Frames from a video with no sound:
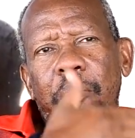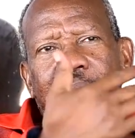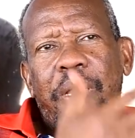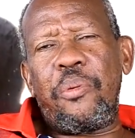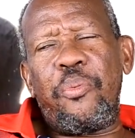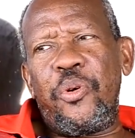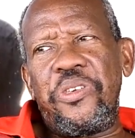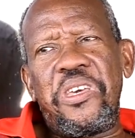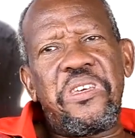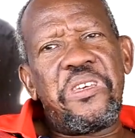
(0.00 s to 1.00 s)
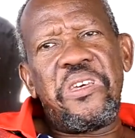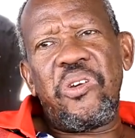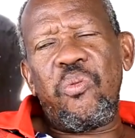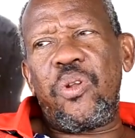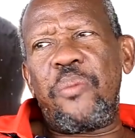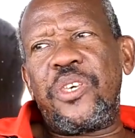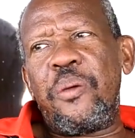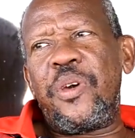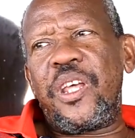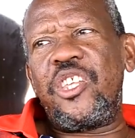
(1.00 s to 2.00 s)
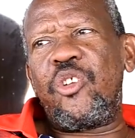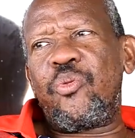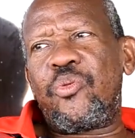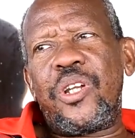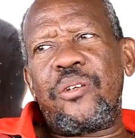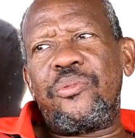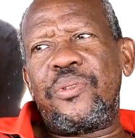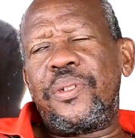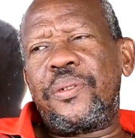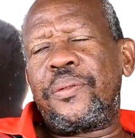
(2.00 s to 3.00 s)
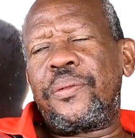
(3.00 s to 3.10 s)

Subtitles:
batabibonye urabyemera nyine nuko ntakunda